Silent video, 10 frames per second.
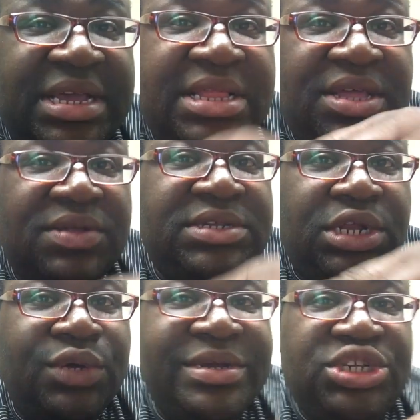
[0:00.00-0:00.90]
look at those
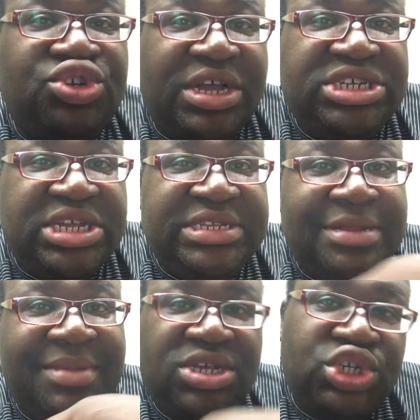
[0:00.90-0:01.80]
glue instructions
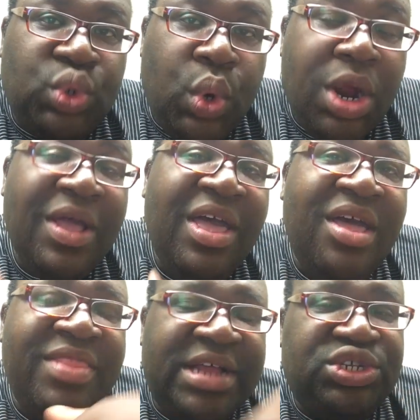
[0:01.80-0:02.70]
and make sure
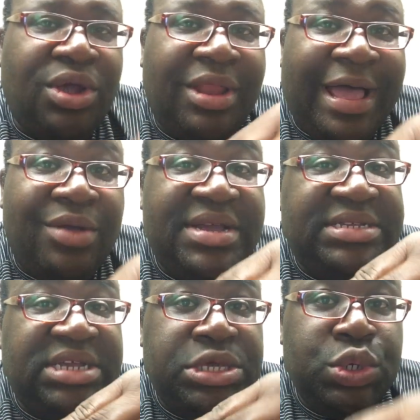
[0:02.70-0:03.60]
that you're allowing
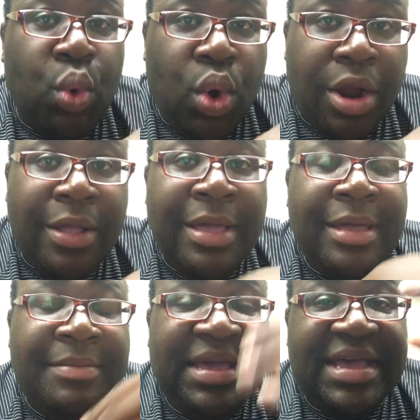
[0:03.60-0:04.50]
it to cure,
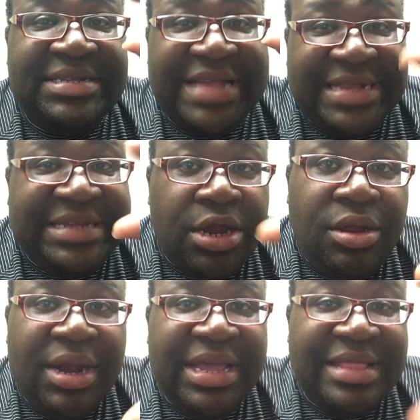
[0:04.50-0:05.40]
because that's how
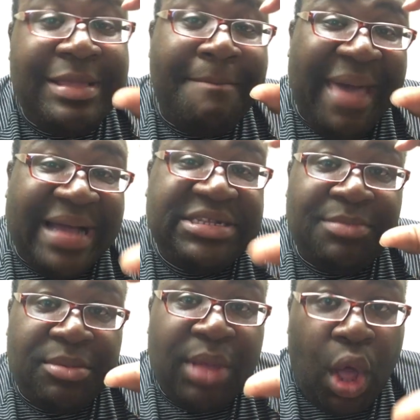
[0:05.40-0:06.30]
you're gonna get the
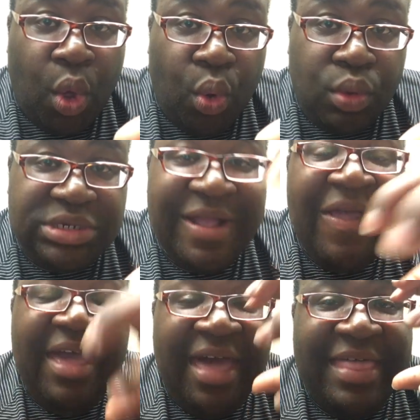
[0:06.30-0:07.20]
maximum hold.
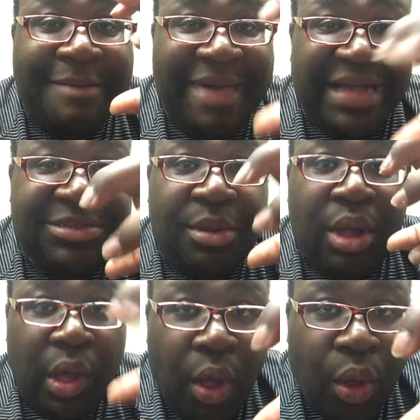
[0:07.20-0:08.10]
And that maximum
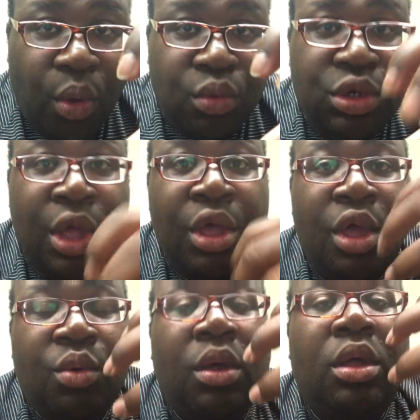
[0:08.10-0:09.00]
hold
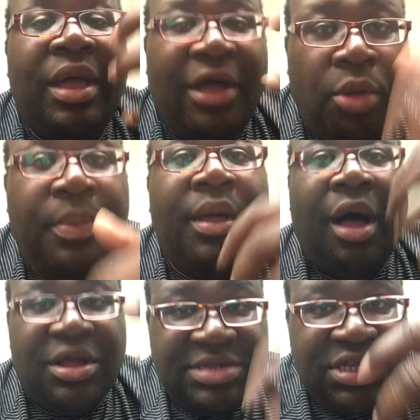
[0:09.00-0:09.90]
will help
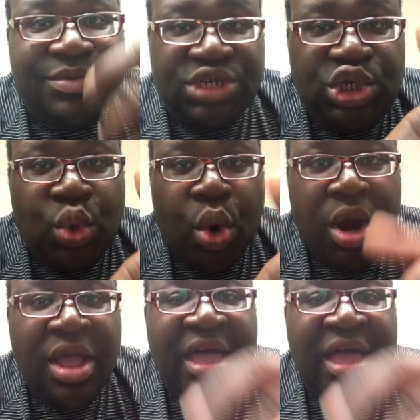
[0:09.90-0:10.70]
also ensure